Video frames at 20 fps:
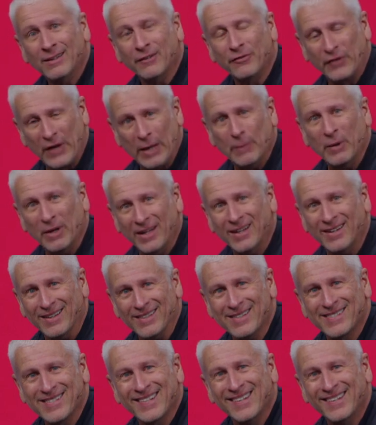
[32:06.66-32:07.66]
the famine
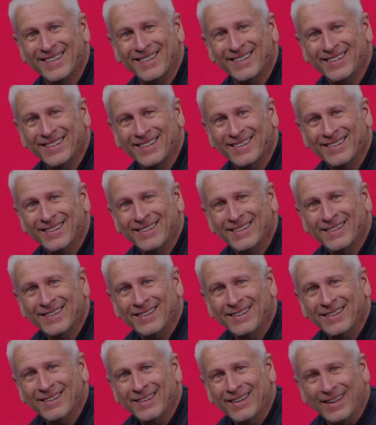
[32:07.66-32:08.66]
hits.
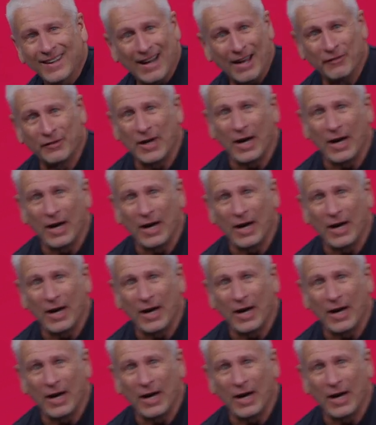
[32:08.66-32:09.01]
And I've